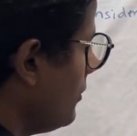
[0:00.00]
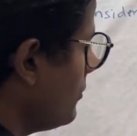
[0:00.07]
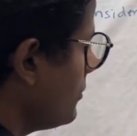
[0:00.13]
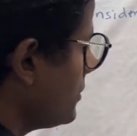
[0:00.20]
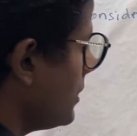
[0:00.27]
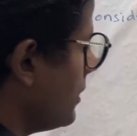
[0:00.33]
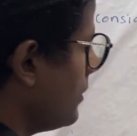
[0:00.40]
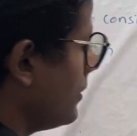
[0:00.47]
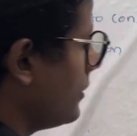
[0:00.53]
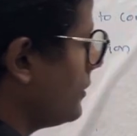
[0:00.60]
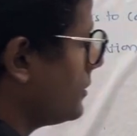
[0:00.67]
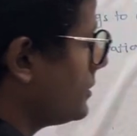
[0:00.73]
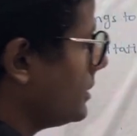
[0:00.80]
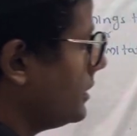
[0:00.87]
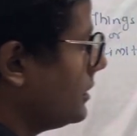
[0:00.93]
to
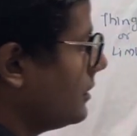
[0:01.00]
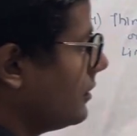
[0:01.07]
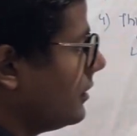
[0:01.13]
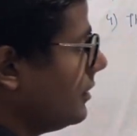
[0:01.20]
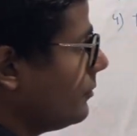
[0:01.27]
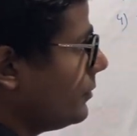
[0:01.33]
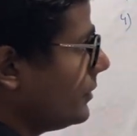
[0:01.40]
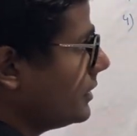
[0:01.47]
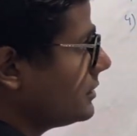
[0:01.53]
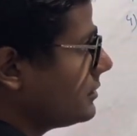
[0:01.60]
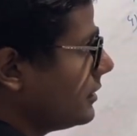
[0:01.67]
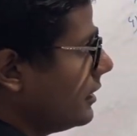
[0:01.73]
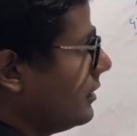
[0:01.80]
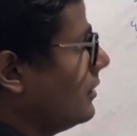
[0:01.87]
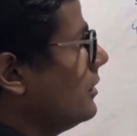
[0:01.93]
see the EPS
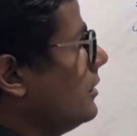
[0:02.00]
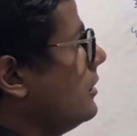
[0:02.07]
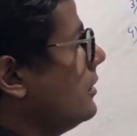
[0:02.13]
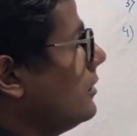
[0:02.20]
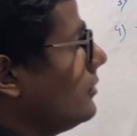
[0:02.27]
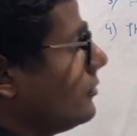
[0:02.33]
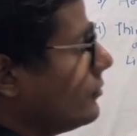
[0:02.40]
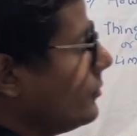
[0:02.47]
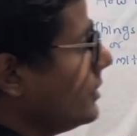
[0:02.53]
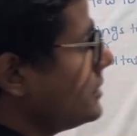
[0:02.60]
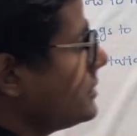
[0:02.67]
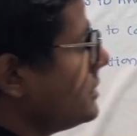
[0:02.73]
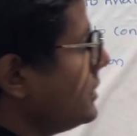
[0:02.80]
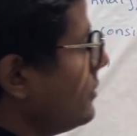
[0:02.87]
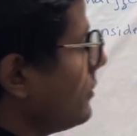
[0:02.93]
trend. You may
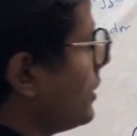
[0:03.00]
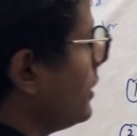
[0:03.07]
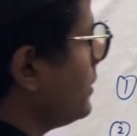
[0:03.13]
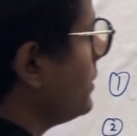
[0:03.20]
see, okay,